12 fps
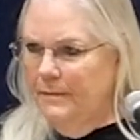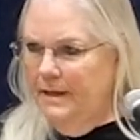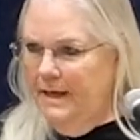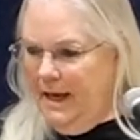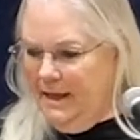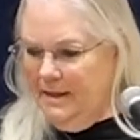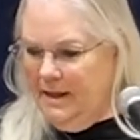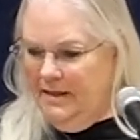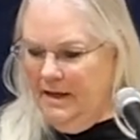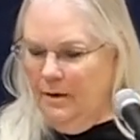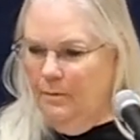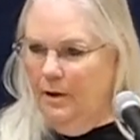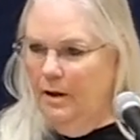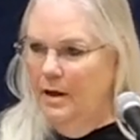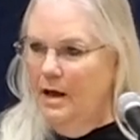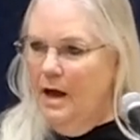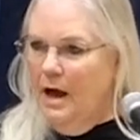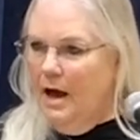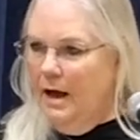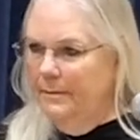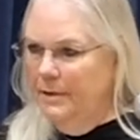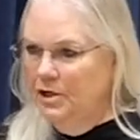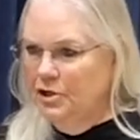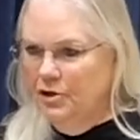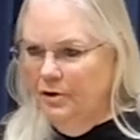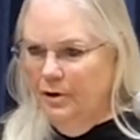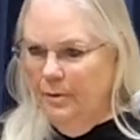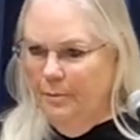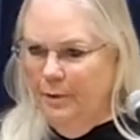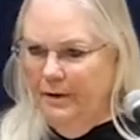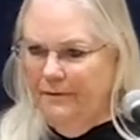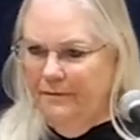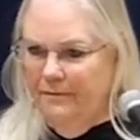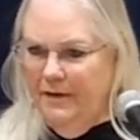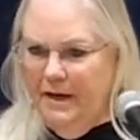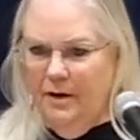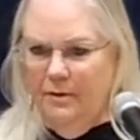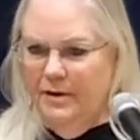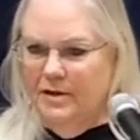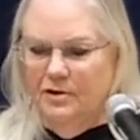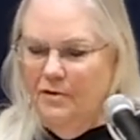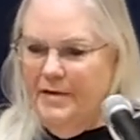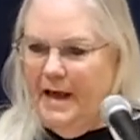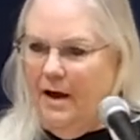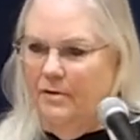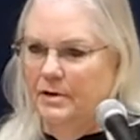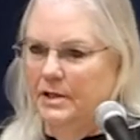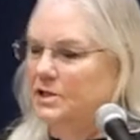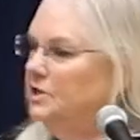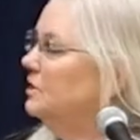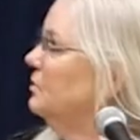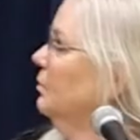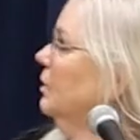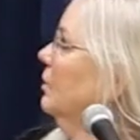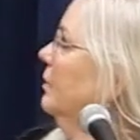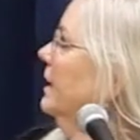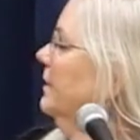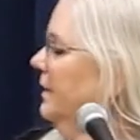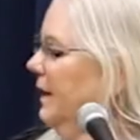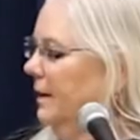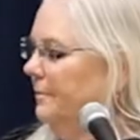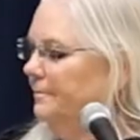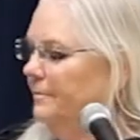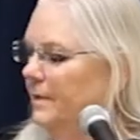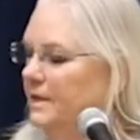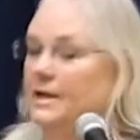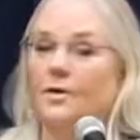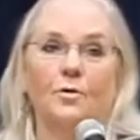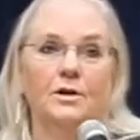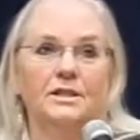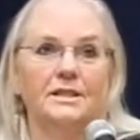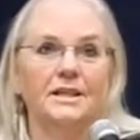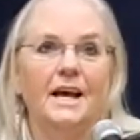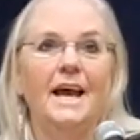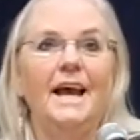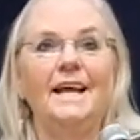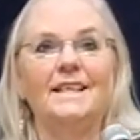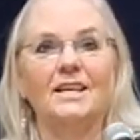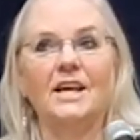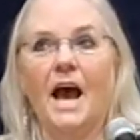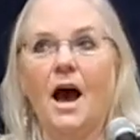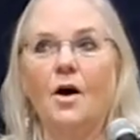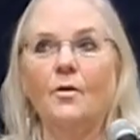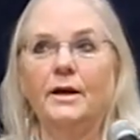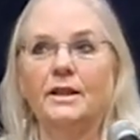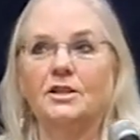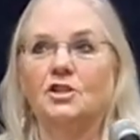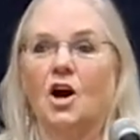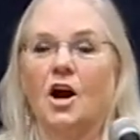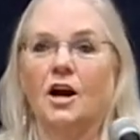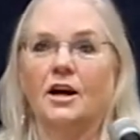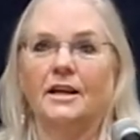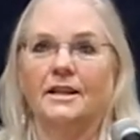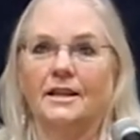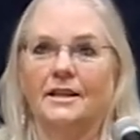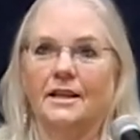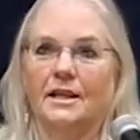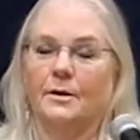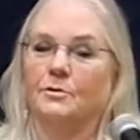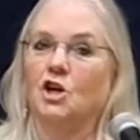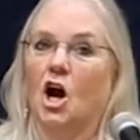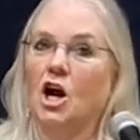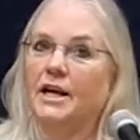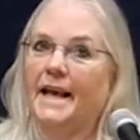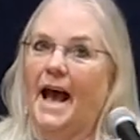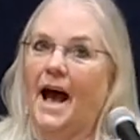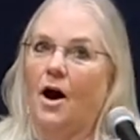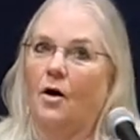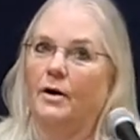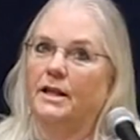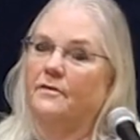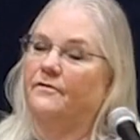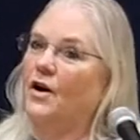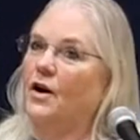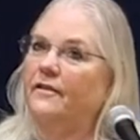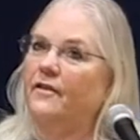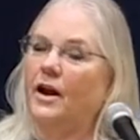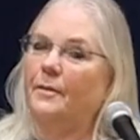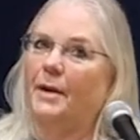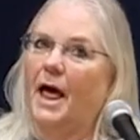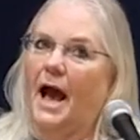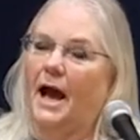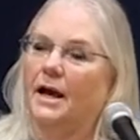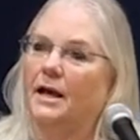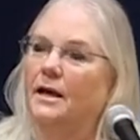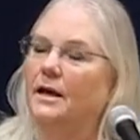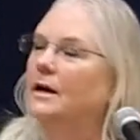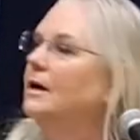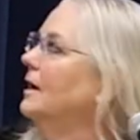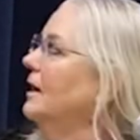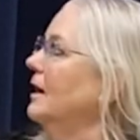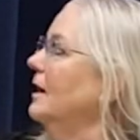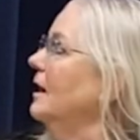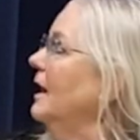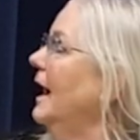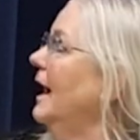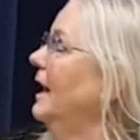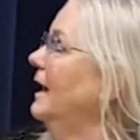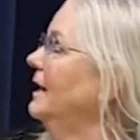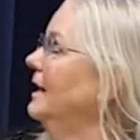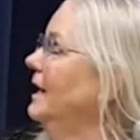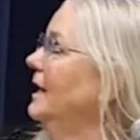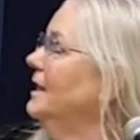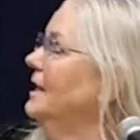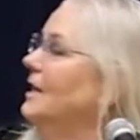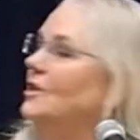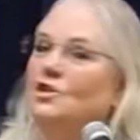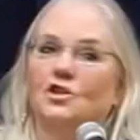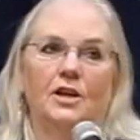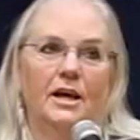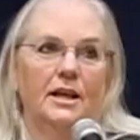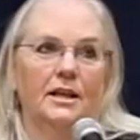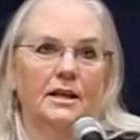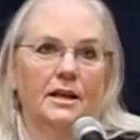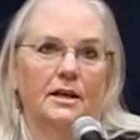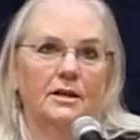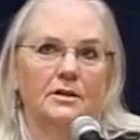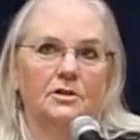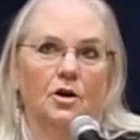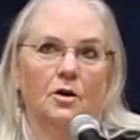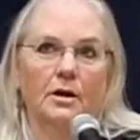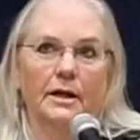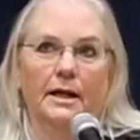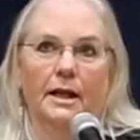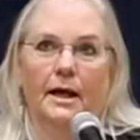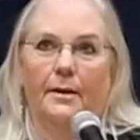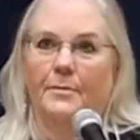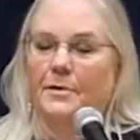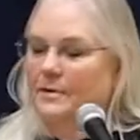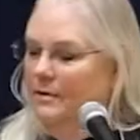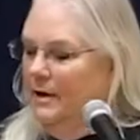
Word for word: Yes, I think it will. I'm going to show you a brief video. It's no sound. It's just a real quick thing. Isn't it gorgeous? It's a cow in the dark, and this it's a dark cow. It's very very black, and it's in a it's in a total eclipse.